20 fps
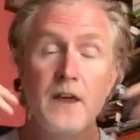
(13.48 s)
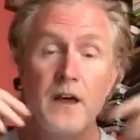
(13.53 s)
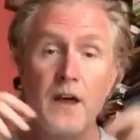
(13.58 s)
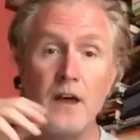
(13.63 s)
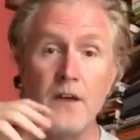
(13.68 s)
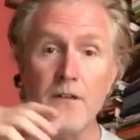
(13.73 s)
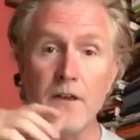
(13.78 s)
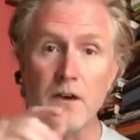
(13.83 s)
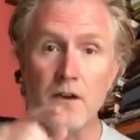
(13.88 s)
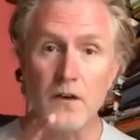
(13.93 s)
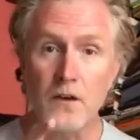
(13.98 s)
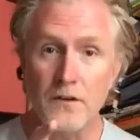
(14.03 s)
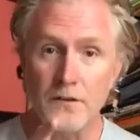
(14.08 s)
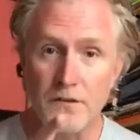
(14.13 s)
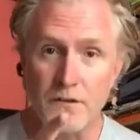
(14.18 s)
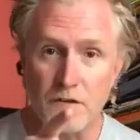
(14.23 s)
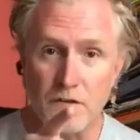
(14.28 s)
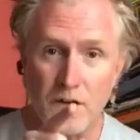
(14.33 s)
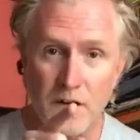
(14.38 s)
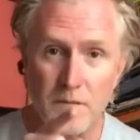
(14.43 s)
and they
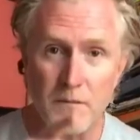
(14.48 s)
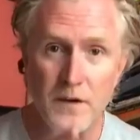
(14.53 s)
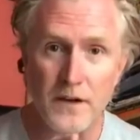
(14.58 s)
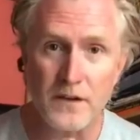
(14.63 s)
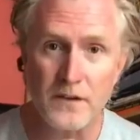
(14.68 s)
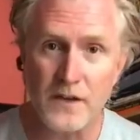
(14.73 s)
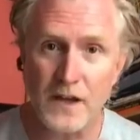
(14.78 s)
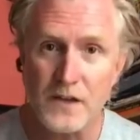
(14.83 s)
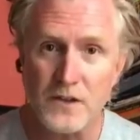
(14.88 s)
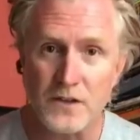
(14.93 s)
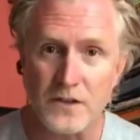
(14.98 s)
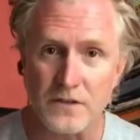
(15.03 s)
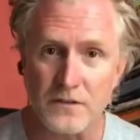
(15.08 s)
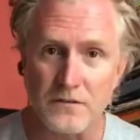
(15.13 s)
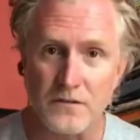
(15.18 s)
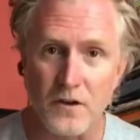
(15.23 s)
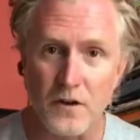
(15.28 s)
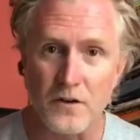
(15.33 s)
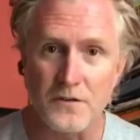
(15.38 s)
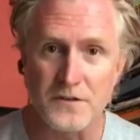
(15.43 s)
concentrate my attention
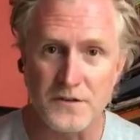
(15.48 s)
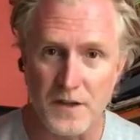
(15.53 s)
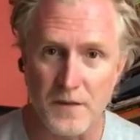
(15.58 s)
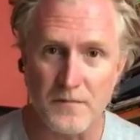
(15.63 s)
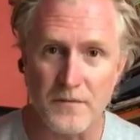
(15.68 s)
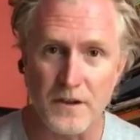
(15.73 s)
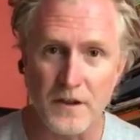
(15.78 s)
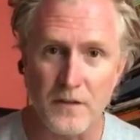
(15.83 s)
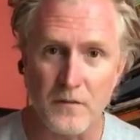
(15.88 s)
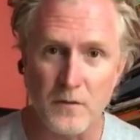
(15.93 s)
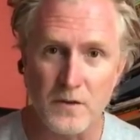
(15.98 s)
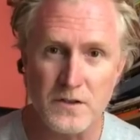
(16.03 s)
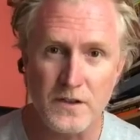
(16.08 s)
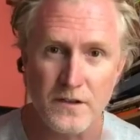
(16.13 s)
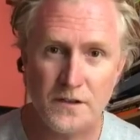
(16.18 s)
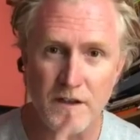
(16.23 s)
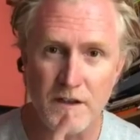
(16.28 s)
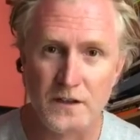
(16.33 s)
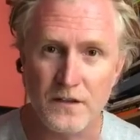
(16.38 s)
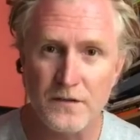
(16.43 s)
on something, which I
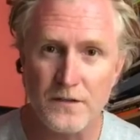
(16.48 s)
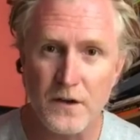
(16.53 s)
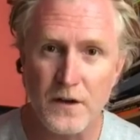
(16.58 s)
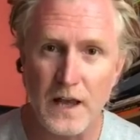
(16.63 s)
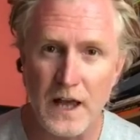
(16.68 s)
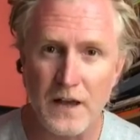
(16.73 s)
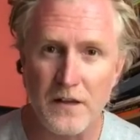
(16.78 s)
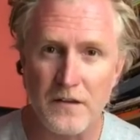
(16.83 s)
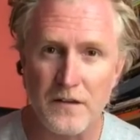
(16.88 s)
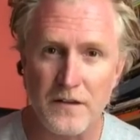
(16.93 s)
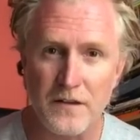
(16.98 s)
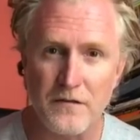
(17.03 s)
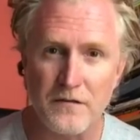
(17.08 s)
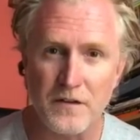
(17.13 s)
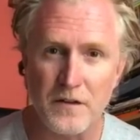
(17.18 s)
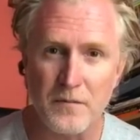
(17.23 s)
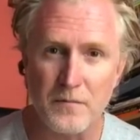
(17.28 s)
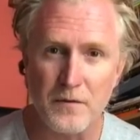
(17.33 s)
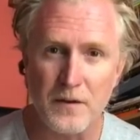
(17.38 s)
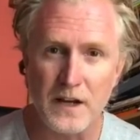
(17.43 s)
think is very healthy
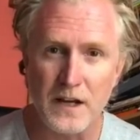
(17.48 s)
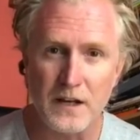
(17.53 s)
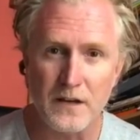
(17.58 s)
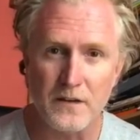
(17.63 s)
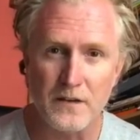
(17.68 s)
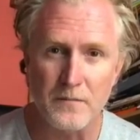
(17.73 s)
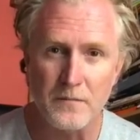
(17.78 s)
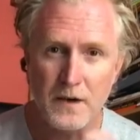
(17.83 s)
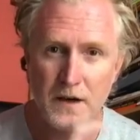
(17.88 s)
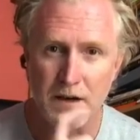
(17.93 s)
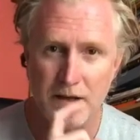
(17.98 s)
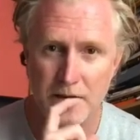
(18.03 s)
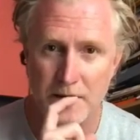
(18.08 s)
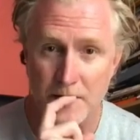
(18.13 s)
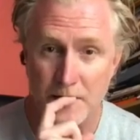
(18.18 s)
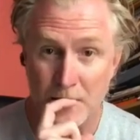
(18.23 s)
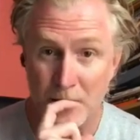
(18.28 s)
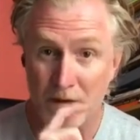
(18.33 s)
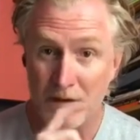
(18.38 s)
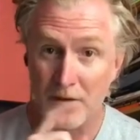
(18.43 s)
for the brain and the mind.
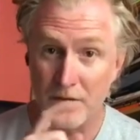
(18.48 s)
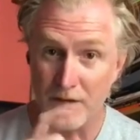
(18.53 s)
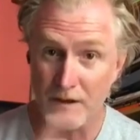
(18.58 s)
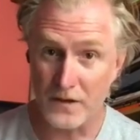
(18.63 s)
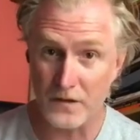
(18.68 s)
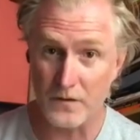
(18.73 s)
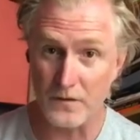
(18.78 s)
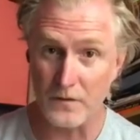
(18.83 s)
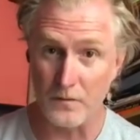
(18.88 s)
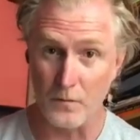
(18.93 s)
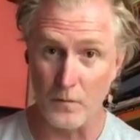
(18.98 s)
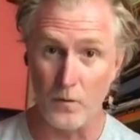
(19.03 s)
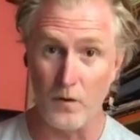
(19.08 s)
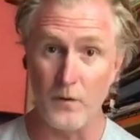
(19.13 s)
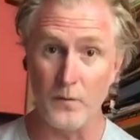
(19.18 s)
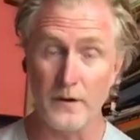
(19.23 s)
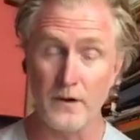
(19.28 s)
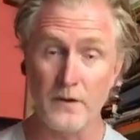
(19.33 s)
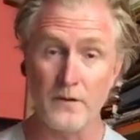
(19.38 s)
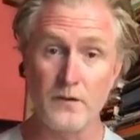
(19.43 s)
That's
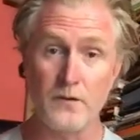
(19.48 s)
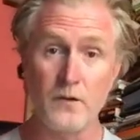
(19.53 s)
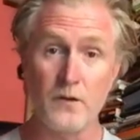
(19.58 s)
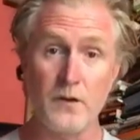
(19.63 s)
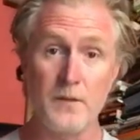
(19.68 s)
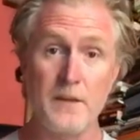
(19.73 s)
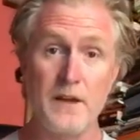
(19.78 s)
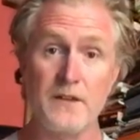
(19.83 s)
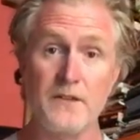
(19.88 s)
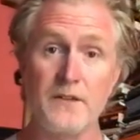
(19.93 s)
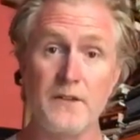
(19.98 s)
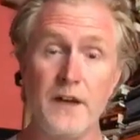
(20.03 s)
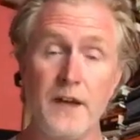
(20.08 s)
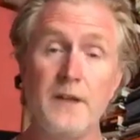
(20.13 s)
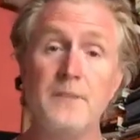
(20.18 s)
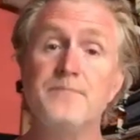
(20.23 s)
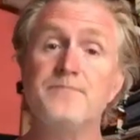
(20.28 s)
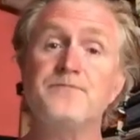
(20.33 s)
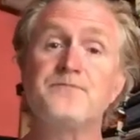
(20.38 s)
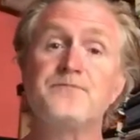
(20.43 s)
what we're going to talk about
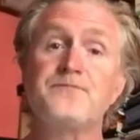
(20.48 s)
today,